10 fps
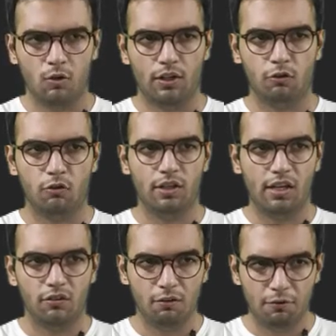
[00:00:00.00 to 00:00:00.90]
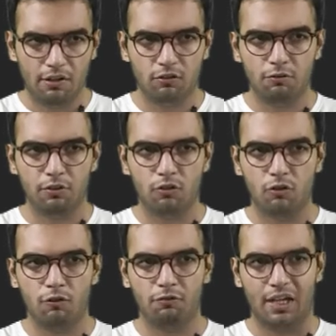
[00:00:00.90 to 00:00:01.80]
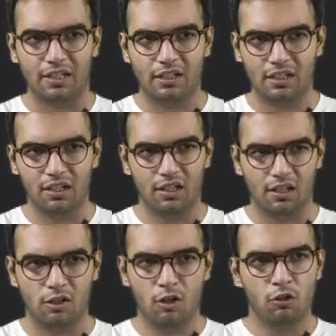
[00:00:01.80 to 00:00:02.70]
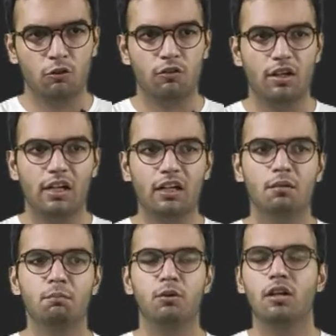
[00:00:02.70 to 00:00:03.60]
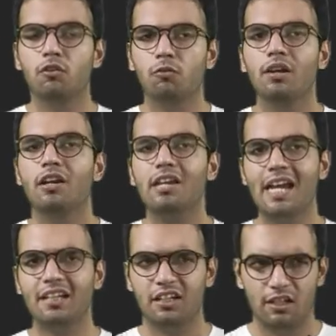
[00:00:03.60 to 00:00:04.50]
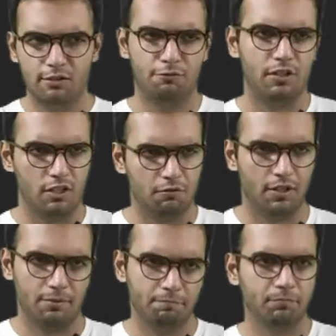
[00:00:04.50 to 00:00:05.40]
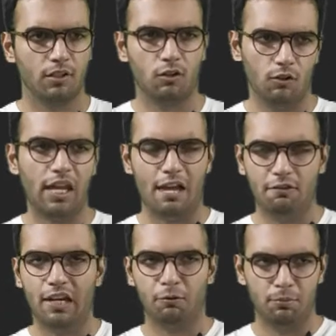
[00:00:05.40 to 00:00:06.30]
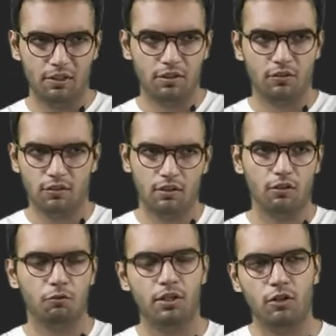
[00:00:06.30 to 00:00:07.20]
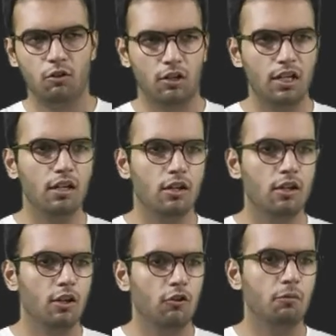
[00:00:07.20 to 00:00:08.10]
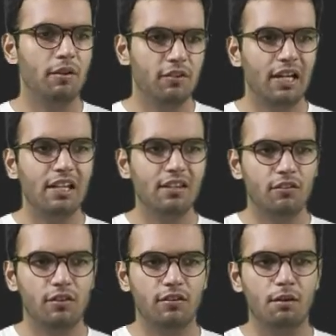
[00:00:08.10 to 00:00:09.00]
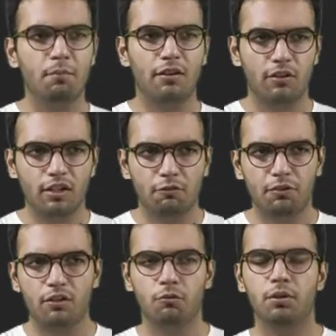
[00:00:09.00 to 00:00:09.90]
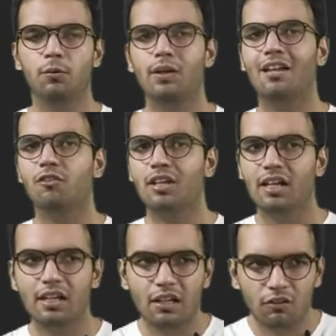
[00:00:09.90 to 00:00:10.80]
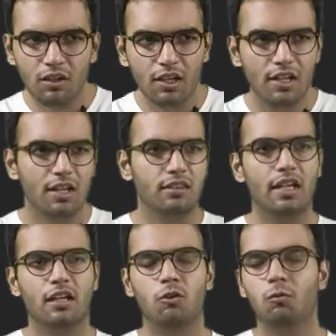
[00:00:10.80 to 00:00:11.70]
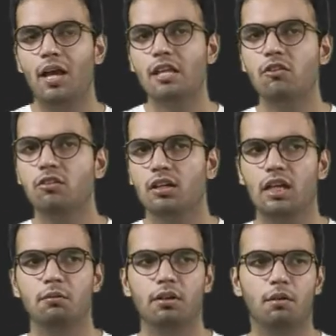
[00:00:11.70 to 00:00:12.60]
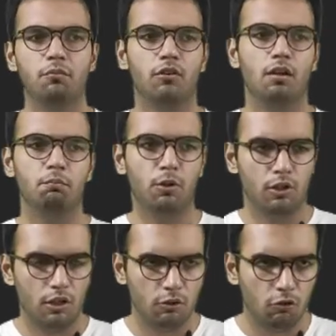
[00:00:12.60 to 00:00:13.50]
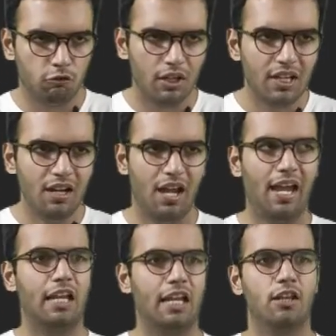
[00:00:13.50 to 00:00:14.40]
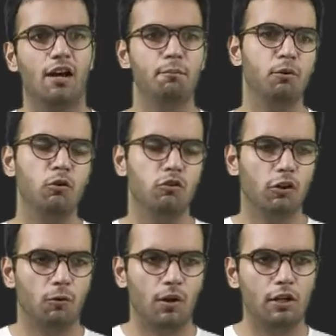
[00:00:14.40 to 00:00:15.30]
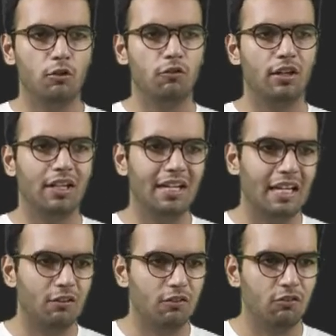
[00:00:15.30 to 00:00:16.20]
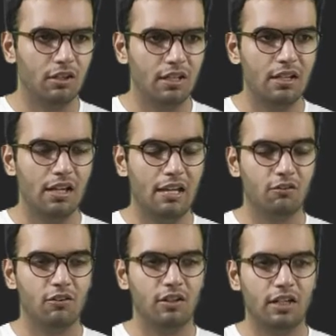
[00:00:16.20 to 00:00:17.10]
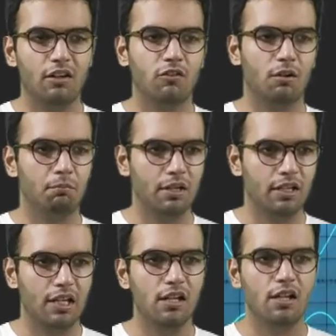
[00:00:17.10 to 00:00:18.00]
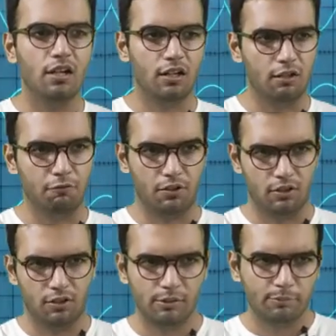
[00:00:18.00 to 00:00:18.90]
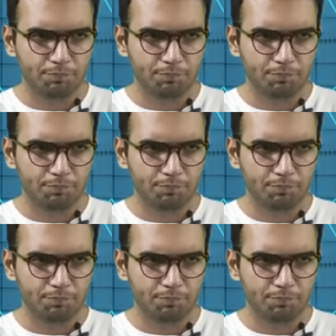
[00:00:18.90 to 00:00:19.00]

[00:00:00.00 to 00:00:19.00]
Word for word: Okay, so there is a phase difference of ninety degree. So circuit components will react in a different way. Okay, I will explain this in this video only. So basically this is the basic difference between A C and D C. That is why A C circuit becomes important to study, and the approach required to circuit A C study, A C circuit is completely different.